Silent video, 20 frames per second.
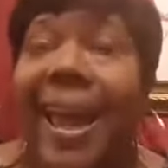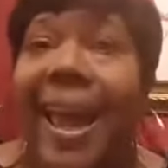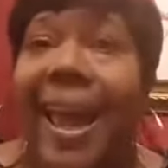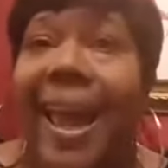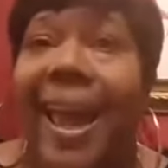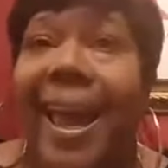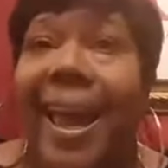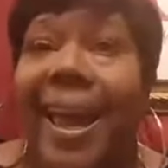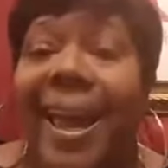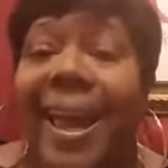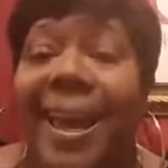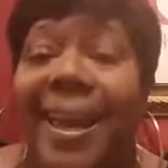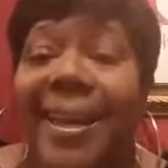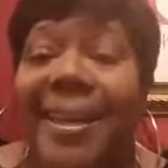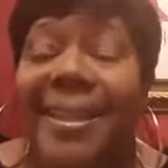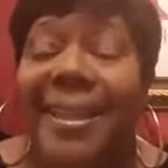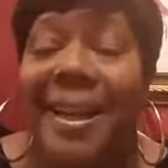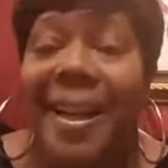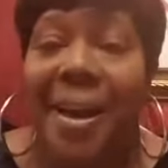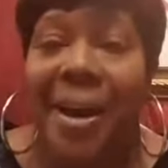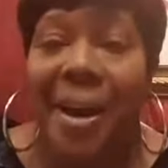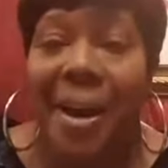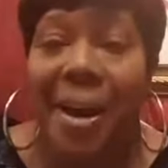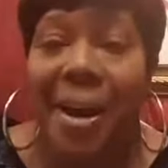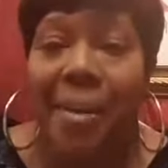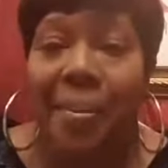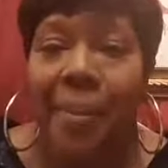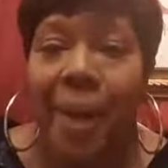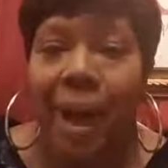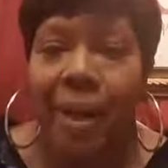And
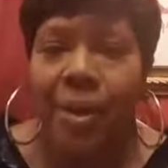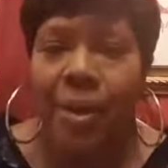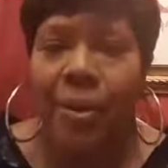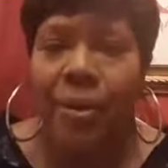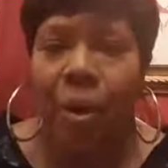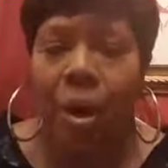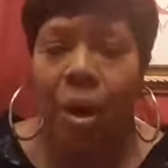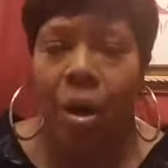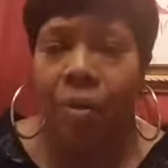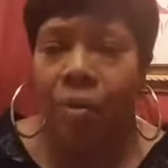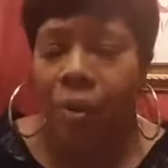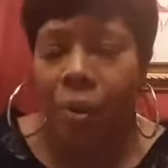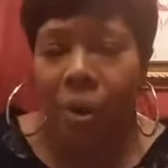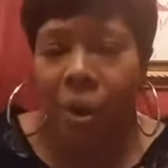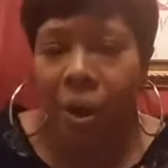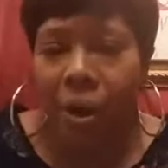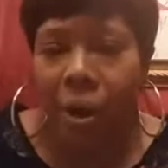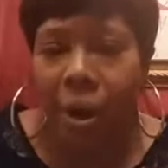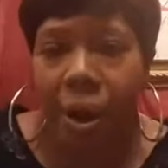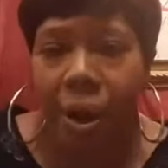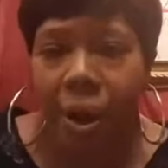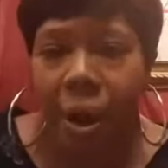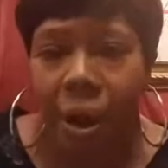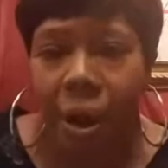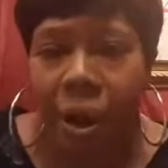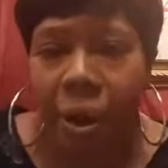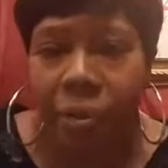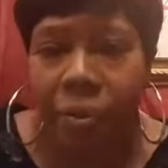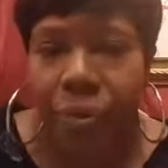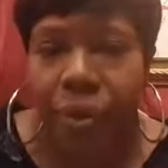I do offer
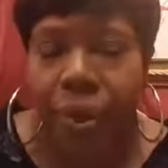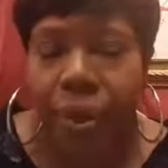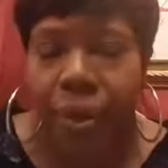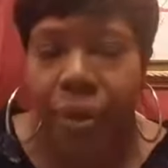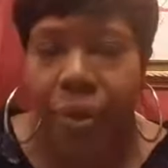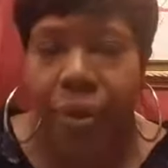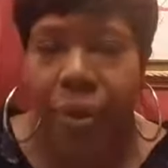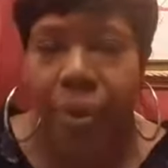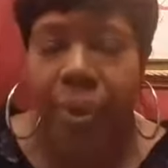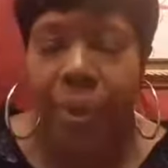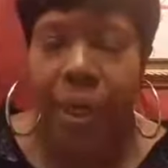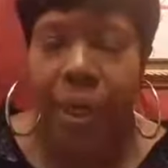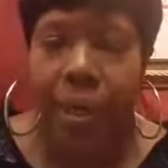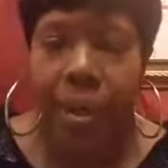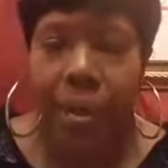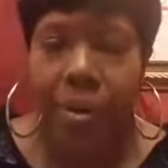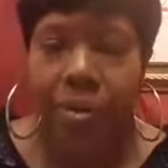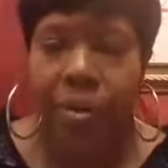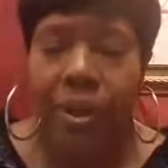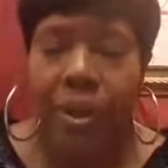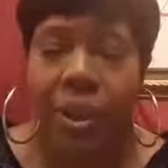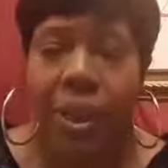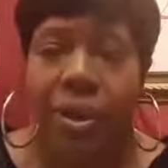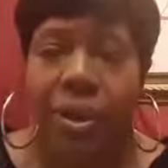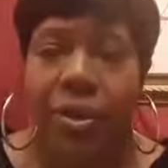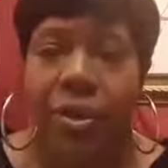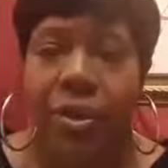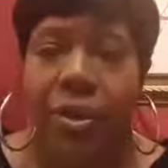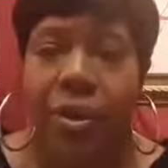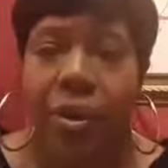a free 30-minute
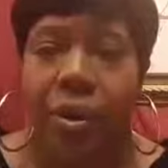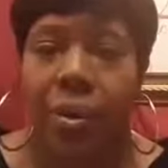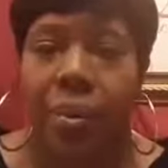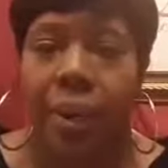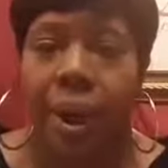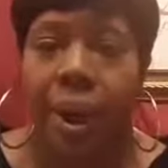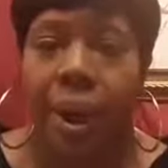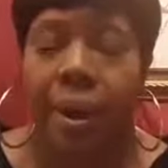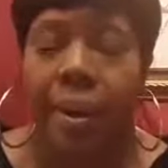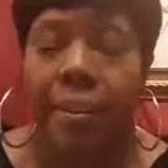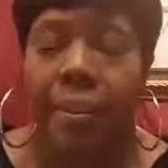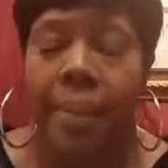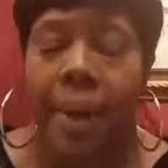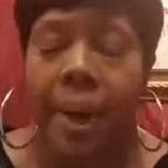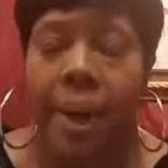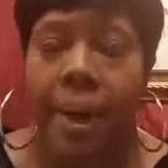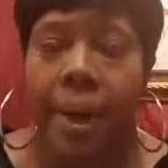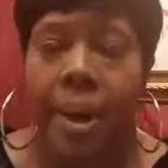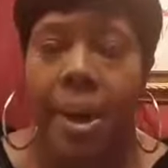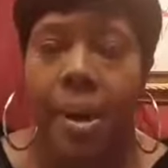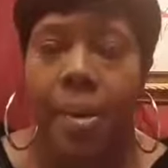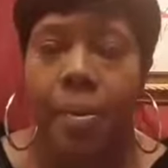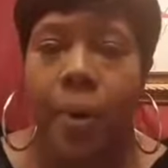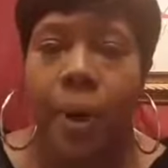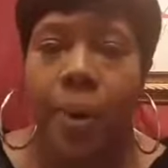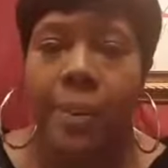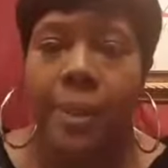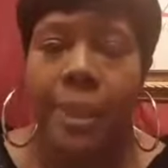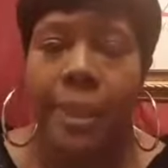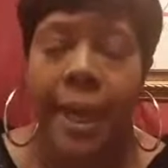consultation on my
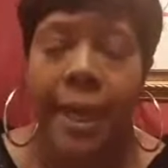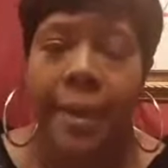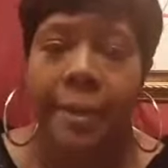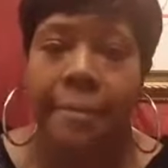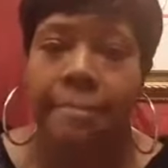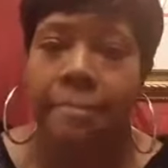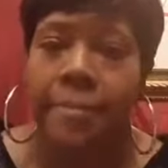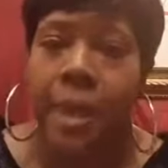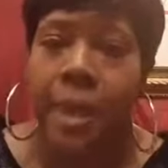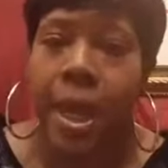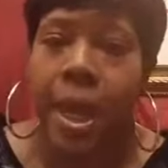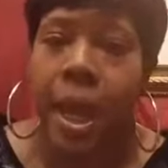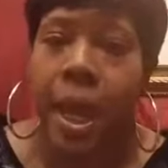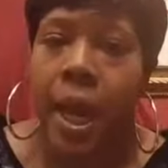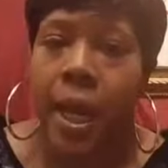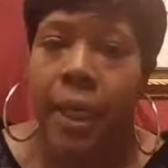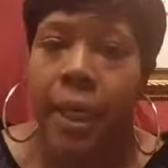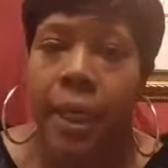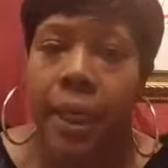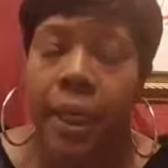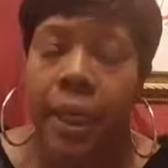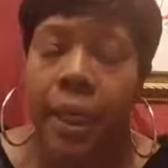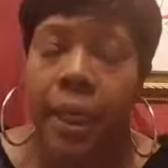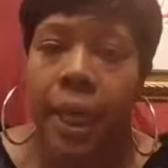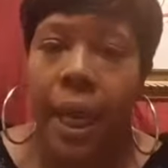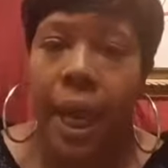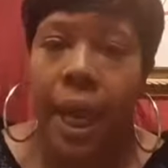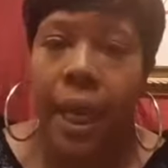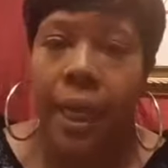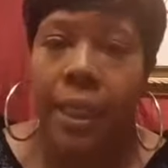website. Again,
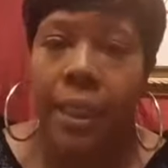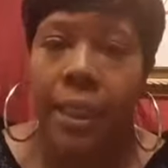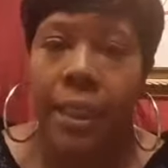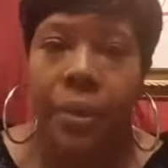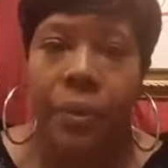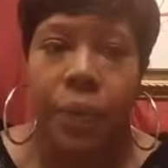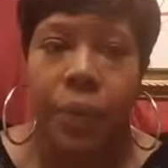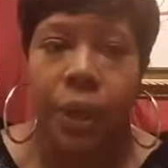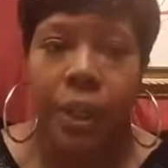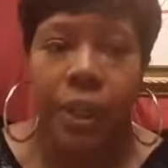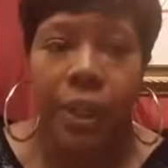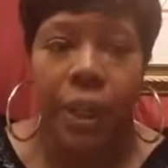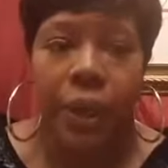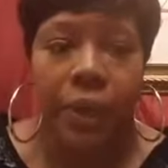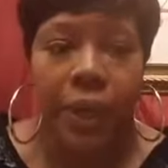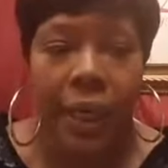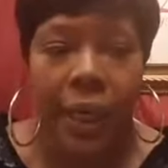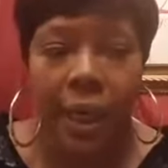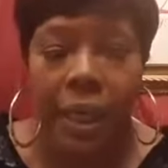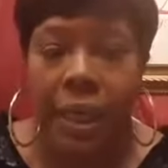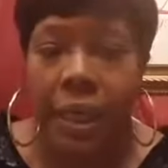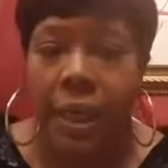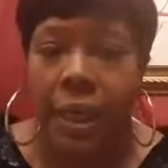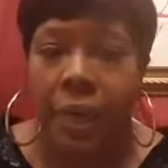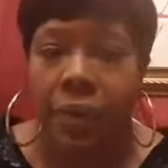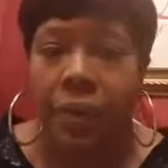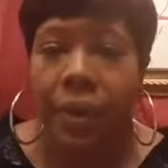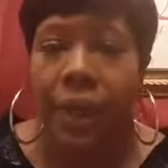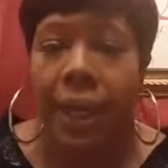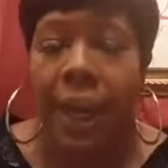I just want to tell each and
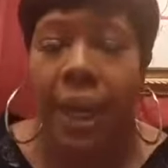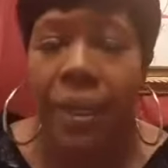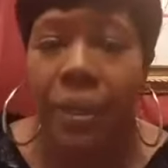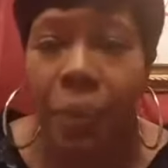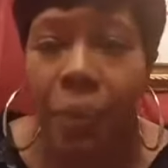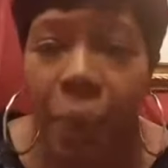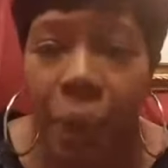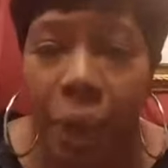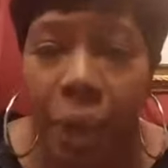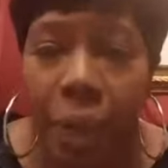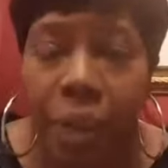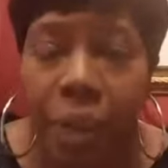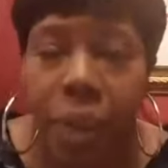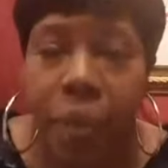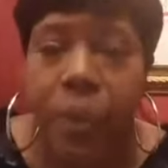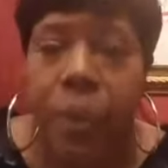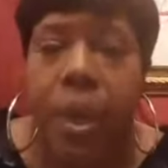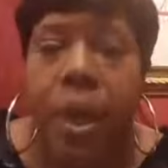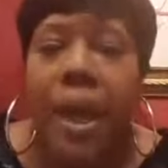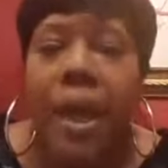every last one of you,